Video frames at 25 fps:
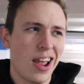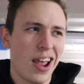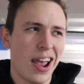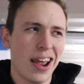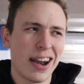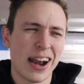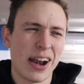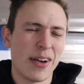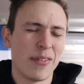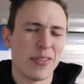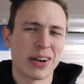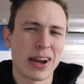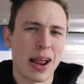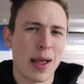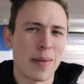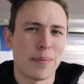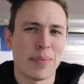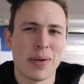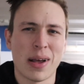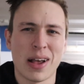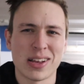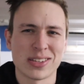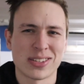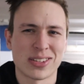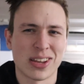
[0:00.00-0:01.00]
and I never got
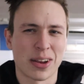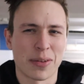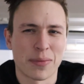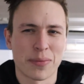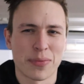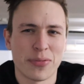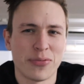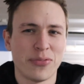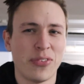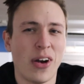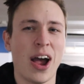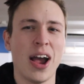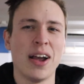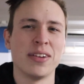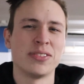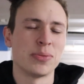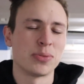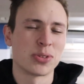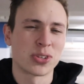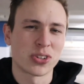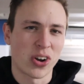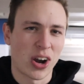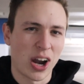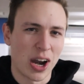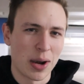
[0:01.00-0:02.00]
past 5
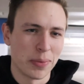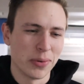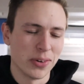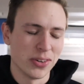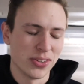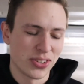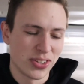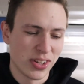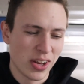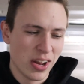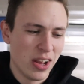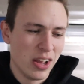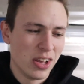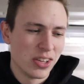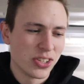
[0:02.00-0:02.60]
subscribers.